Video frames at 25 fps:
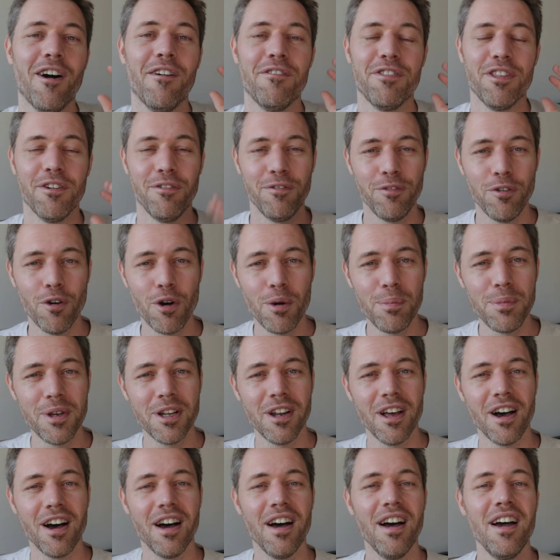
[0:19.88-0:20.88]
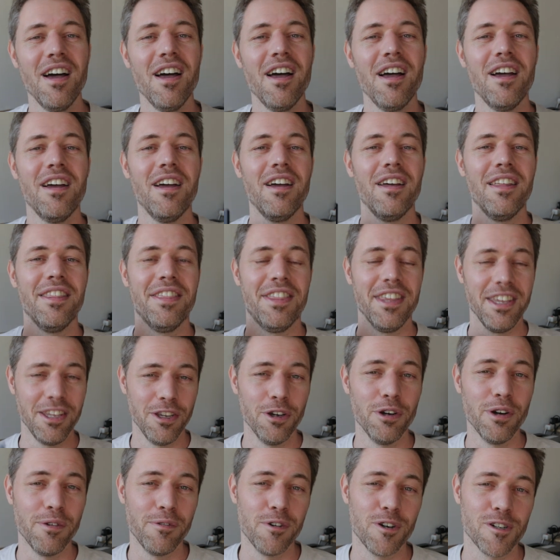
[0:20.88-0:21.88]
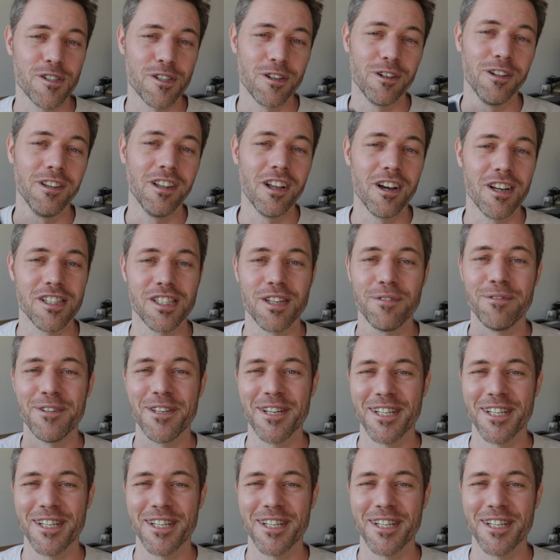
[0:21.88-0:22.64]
of the formula, The Universal Laws of